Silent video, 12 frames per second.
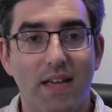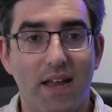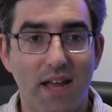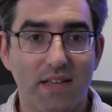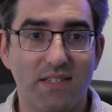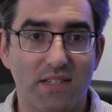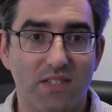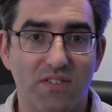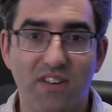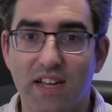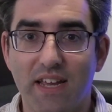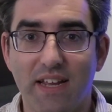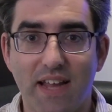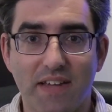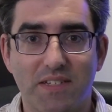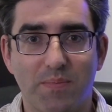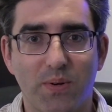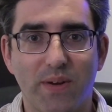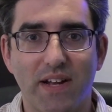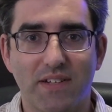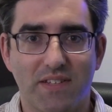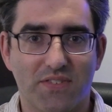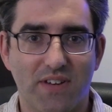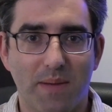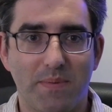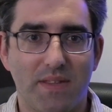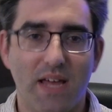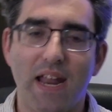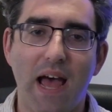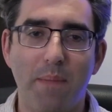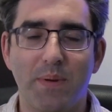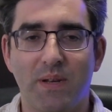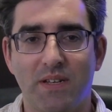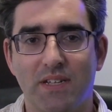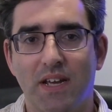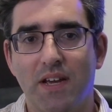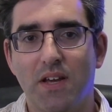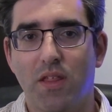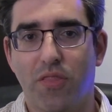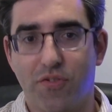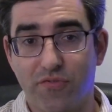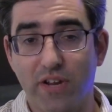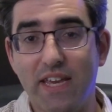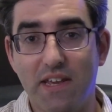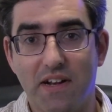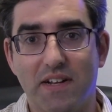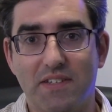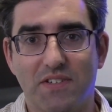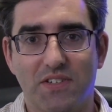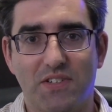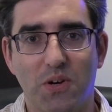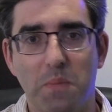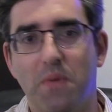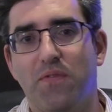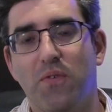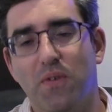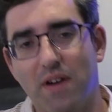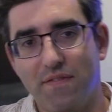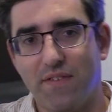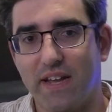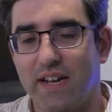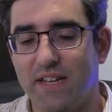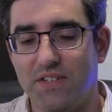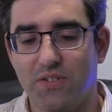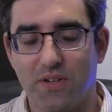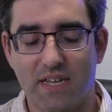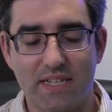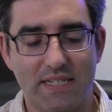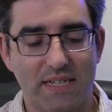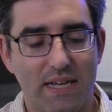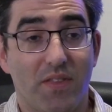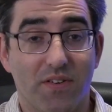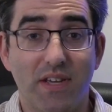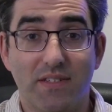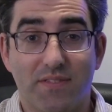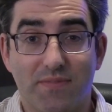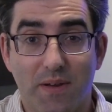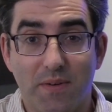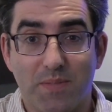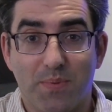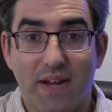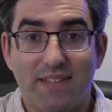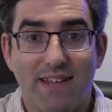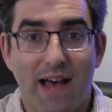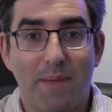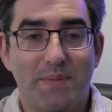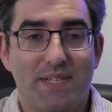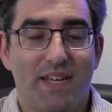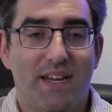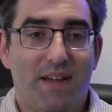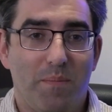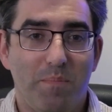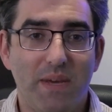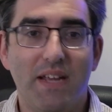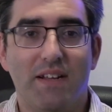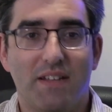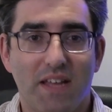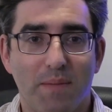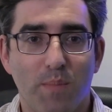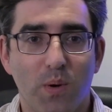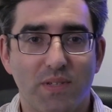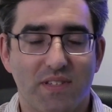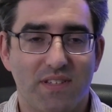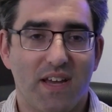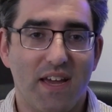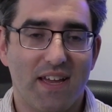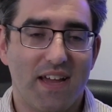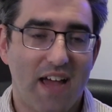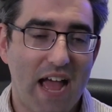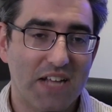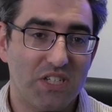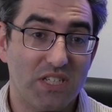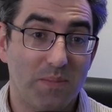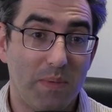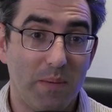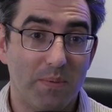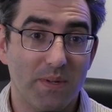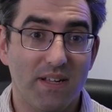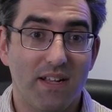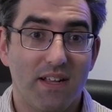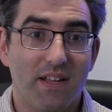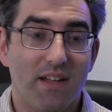An SSRI, Lexapro, here's the script. That happened 3 years or so before I finally took it. The reason for me was brain zaps. Being like most, anxious people.